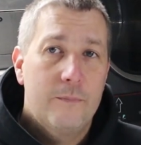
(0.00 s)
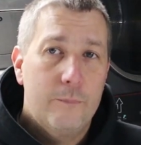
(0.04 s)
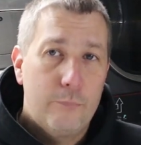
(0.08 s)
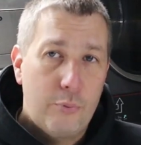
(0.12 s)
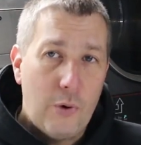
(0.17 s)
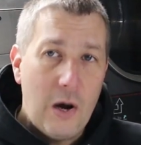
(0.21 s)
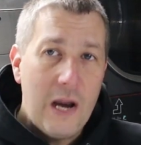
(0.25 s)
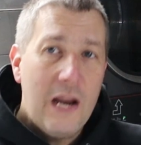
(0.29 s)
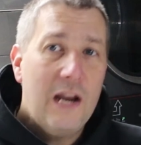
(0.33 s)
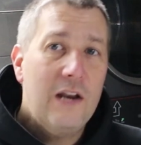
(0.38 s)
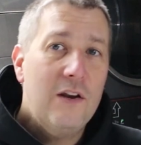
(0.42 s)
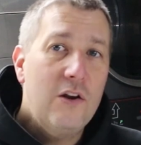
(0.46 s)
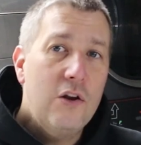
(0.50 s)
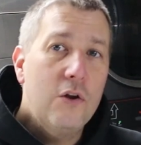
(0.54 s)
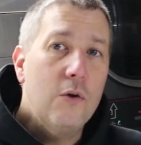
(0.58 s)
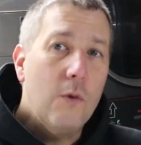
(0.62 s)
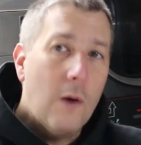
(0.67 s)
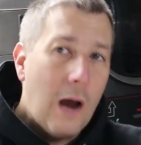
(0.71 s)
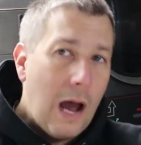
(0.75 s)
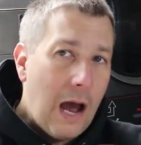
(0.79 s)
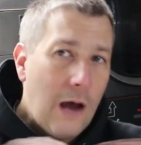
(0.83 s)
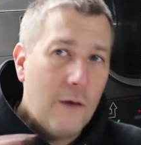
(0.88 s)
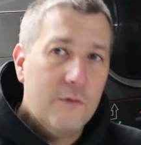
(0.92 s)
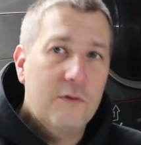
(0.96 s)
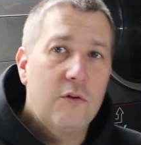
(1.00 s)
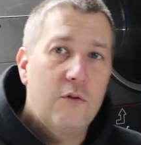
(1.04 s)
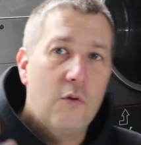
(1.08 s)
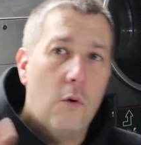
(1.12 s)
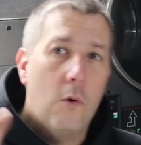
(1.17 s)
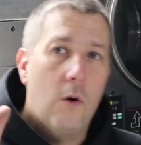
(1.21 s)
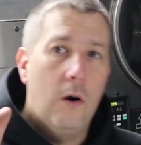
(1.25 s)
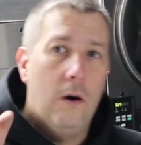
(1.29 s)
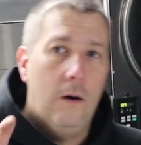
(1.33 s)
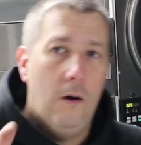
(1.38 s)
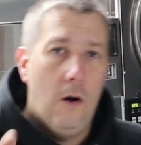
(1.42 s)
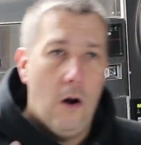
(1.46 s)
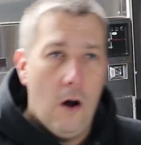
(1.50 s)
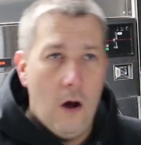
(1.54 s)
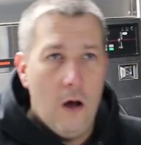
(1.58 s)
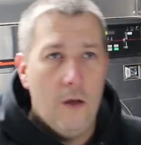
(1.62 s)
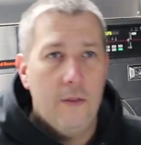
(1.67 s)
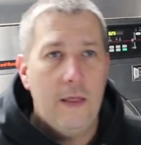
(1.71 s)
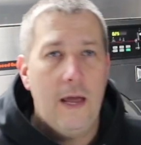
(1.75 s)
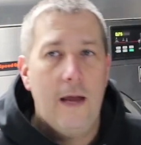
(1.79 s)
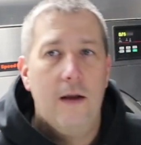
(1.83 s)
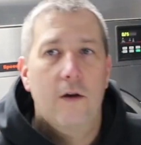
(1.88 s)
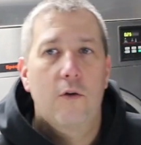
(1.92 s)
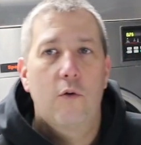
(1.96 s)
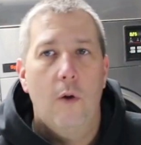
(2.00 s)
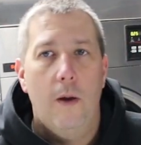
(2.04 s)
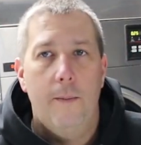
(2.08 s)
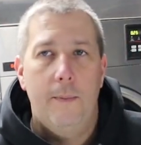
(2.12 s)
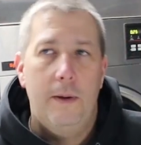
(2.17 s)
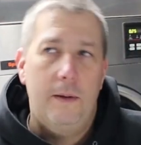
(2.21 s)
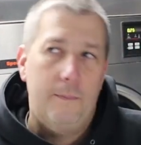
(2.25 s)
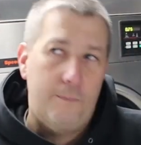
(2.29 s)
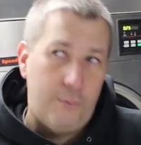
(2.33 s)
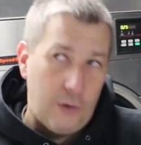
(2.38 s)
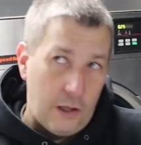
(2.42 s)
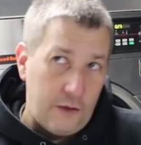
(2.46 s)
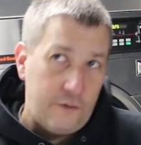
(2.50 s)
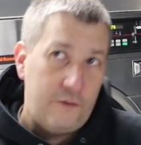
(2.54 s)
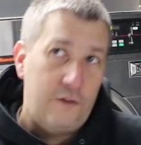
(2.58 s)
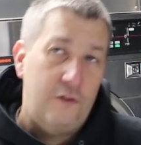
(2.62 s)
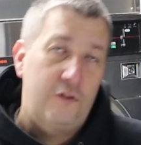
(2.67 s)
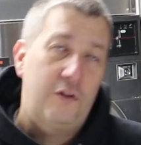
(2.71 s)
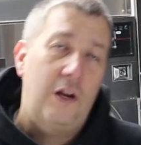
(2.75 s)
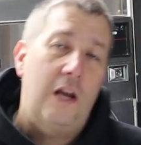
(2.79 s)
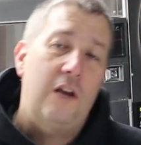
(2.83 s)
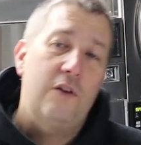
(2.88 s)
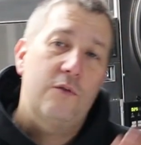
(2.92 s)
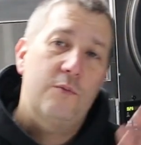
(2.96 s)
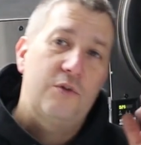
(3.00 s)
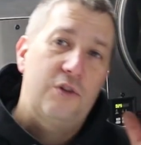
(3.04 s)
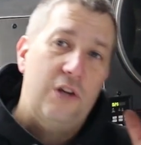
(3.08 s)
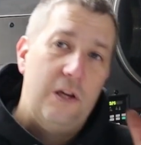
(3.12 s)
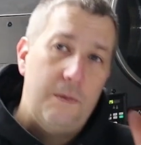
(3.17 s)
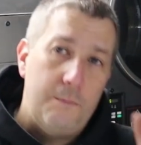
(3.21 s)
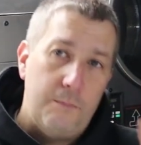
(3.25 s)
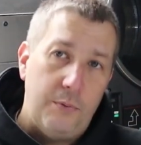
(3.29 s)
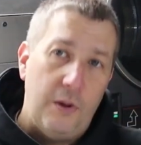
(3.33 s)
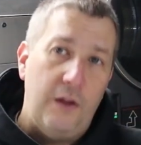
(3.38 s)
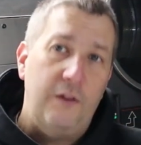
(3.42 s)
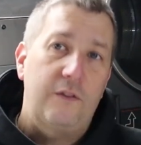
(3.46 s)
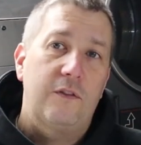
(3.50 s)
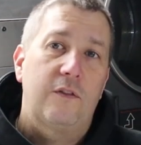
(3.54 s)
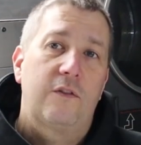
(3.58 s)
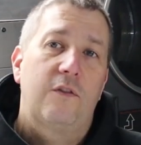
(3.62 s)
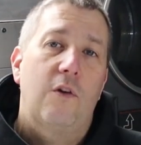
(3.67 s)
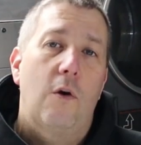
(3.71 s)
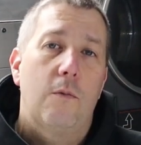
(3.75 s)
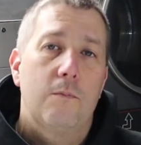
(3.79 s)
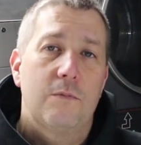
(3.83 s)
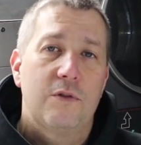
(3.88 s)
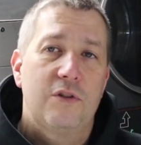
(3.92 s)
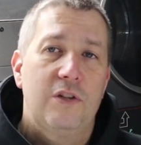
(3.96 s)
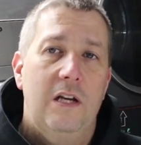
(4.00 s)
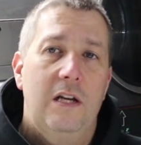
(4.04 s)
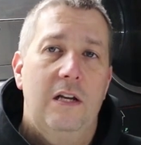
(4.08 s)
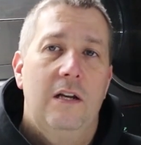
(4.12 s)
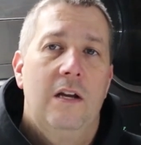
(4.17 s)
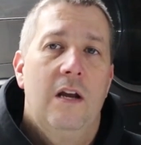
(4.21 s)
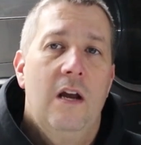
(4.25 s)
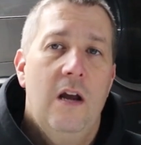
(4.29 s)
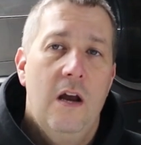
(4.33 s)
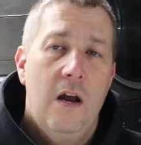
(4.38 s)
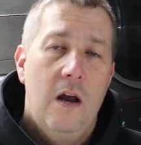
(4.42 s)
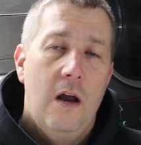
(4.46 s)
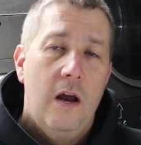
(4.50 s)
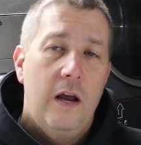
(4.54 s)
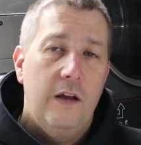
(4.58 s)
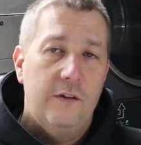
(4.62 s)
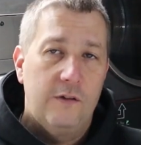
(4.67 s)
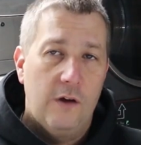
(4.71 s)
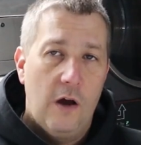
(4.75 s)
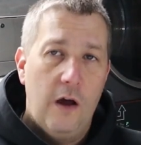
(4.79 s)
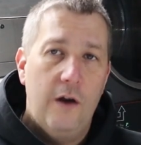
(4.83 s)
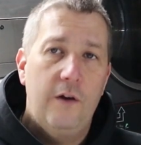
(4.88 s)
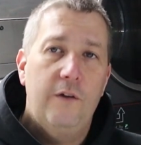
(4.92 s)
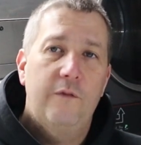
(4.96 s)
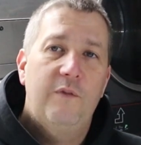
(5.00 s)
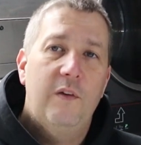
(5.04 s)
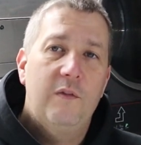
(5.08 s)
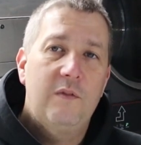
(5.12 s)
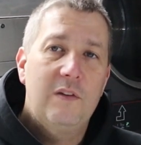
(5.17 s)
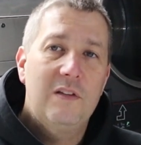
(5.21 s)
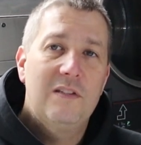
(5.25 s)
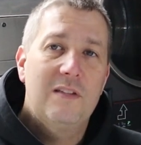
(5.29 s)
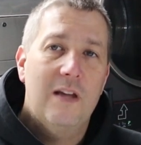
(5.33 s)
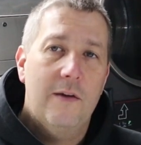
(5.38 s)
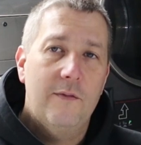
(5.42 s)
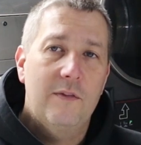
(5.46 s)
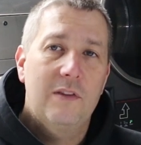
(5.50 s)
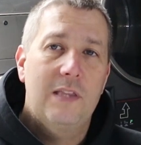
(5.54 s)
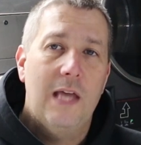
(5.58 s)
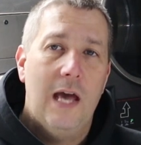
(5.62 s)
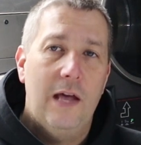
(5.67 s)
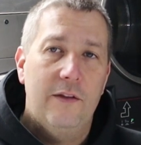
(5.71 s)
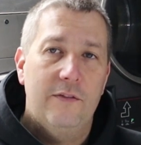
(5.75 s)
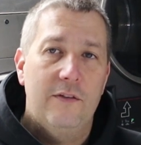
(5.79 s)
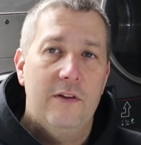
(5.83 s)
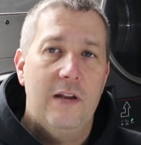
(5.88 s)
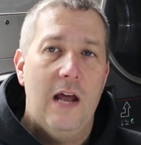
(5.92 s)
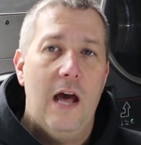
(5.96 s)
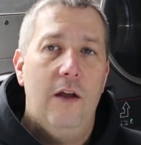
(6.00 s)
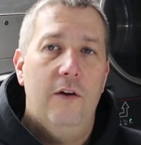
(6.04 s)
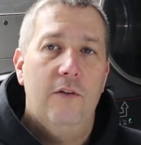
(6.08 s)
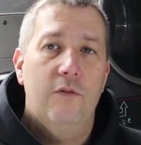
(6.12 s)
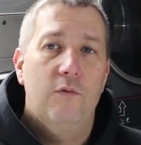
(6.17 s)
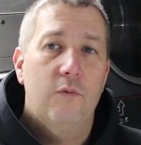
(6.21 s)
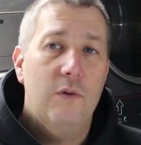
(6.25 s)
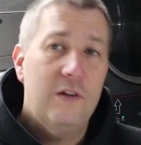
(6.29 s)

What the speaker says: Brand new, out the door, all that equipment, plus the change machine, plus the soap machine, is $157,000.